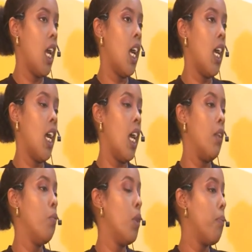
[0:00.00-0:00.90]

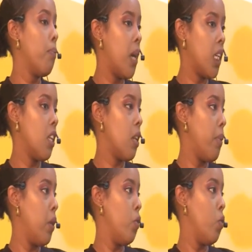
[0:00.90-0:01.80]
and we are passionate
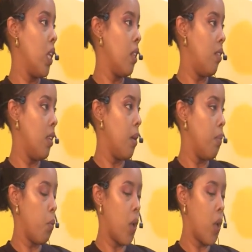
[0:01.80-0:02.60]
about doing the same.